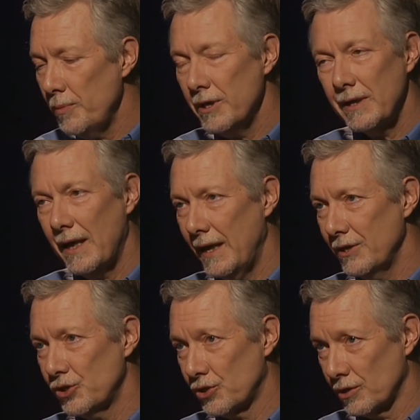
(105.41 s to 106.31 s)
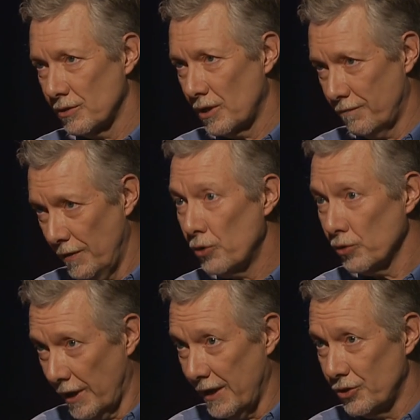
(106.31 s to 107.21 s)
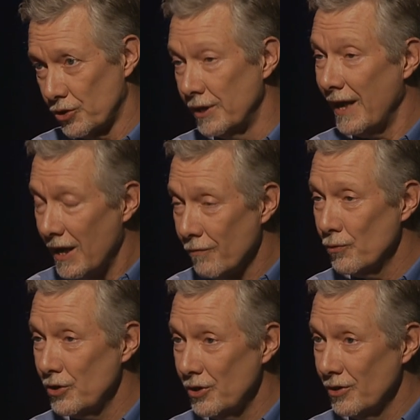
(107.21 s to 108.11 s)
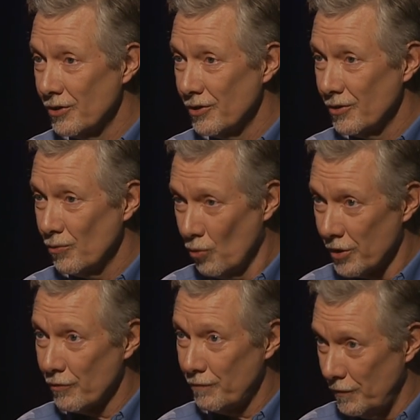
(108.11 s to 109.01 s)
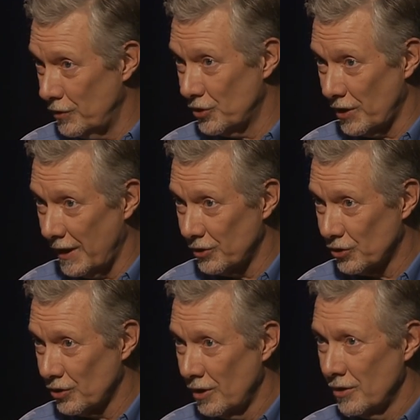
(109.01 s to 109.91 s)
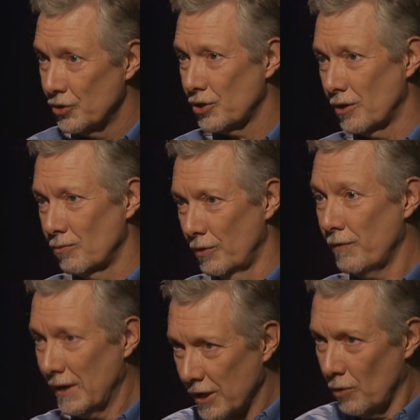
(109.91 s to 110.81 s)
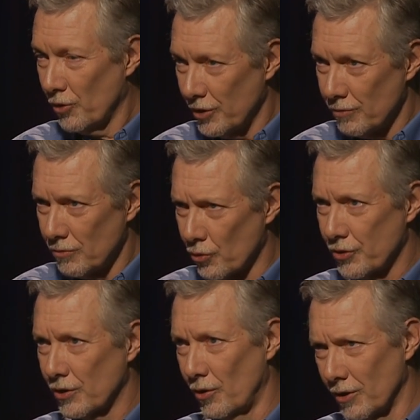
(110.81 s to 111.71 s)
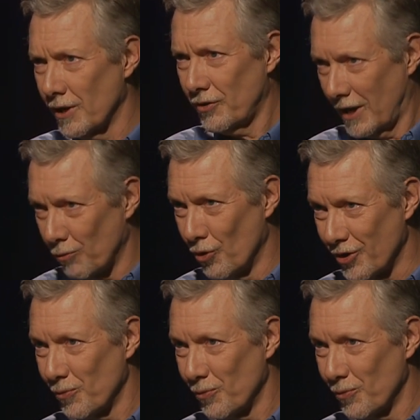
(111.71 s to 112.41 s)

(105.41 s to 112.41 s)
been a case, a federal case, in every one of the 50 states. So we finally got one in North Dakota, not that I wanted